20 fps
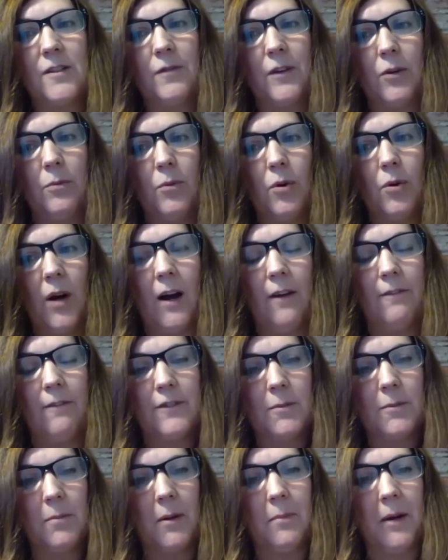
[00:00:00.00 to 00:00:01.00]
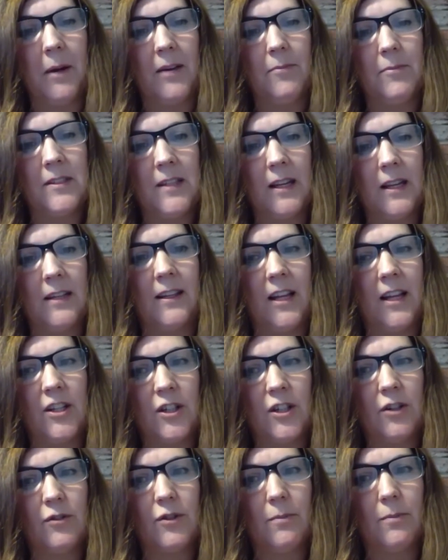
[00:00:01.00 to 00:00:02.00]
feel more comfortable about sending their
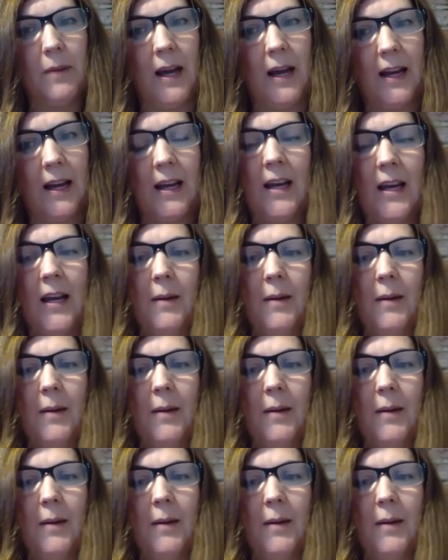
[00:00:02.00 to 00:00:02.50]
children back,